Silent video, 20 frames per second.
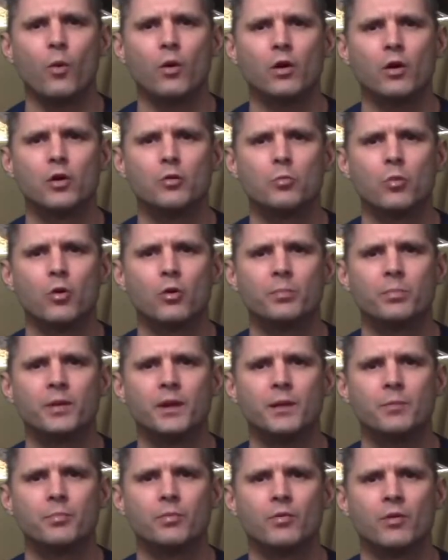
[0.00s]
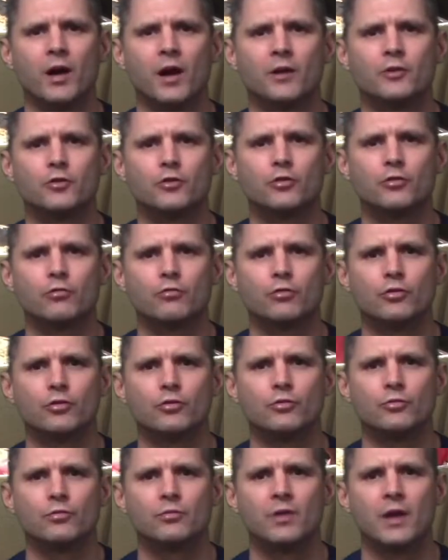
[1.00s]
or more people on your
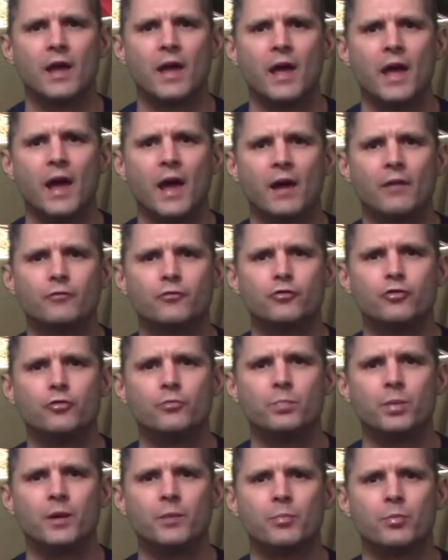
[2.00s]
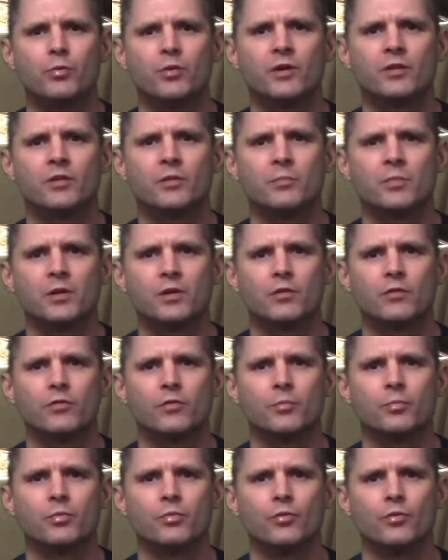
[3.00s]
crew, have 2 people in the middle of the
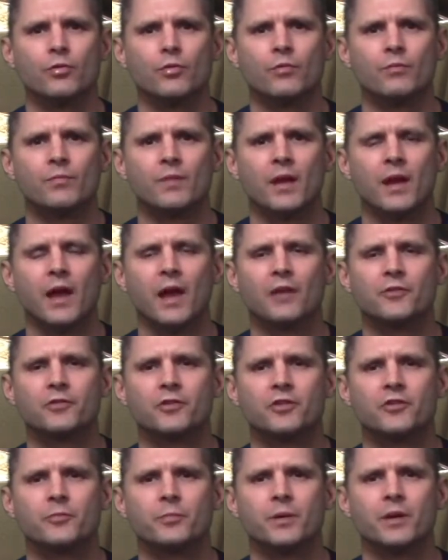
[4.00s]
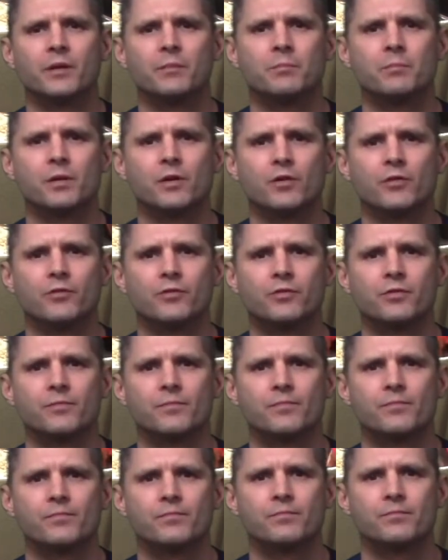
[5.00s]
pool as it is being built.
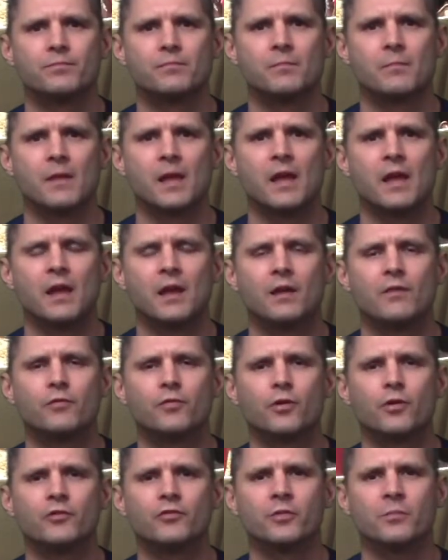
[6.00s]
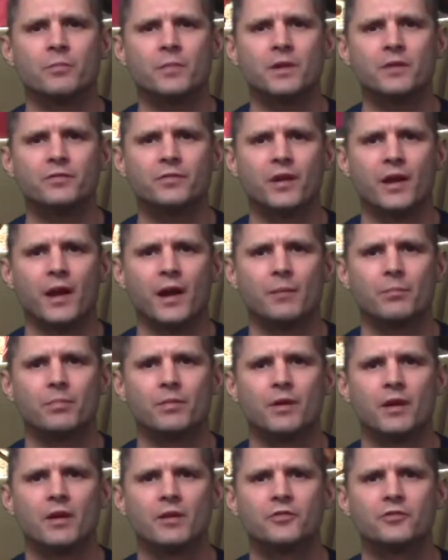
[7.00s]
If there is a mishap,
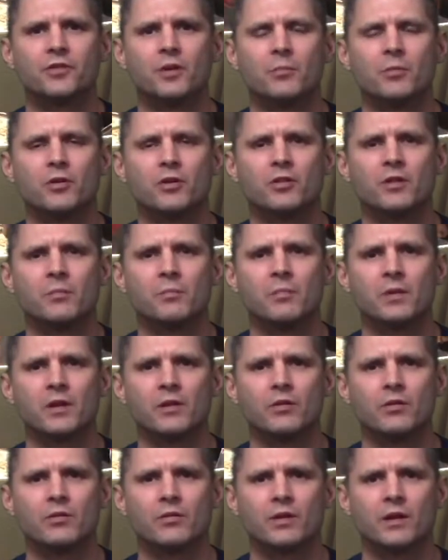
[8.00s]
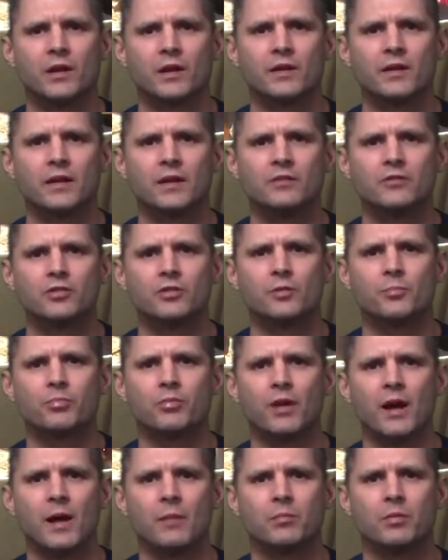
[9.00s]
someone in the middle can get to the
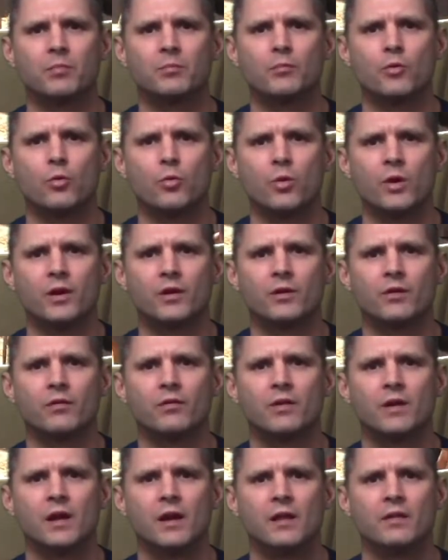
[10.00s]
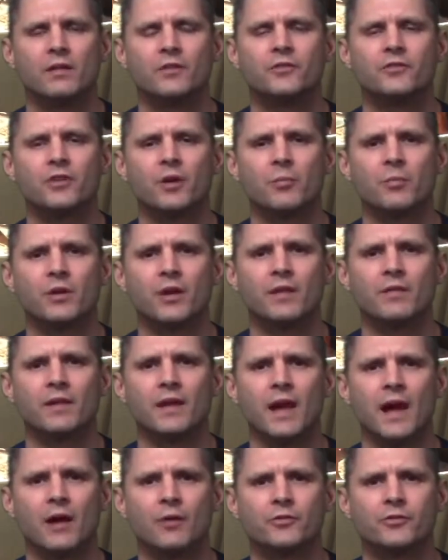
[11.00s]
problem quicker than someone on the
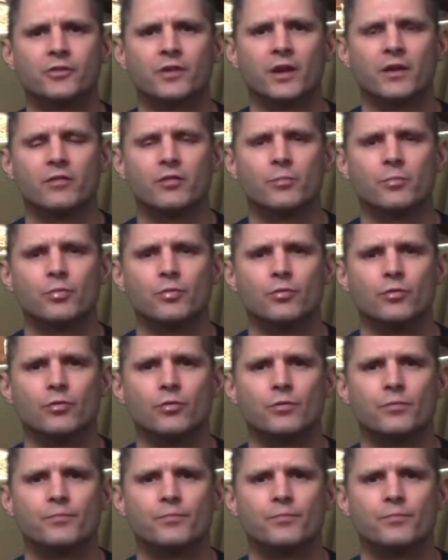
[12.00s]
outside of the pool.